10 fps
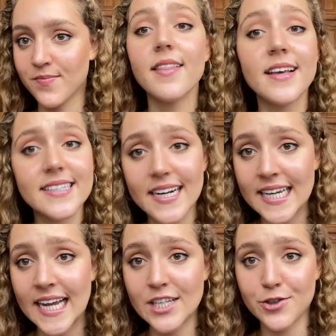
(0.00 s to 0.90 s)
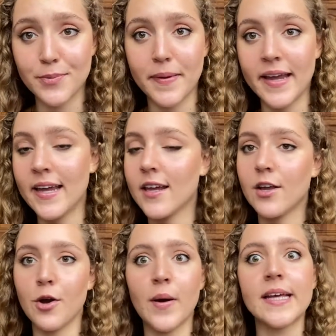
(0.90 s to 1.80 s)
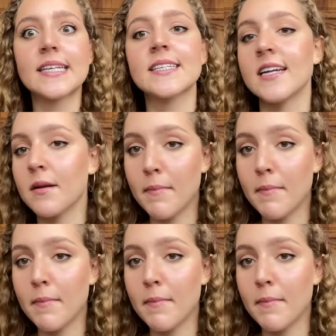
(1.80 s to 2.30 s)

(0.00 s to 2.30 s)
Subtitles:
These techniques could be, an extended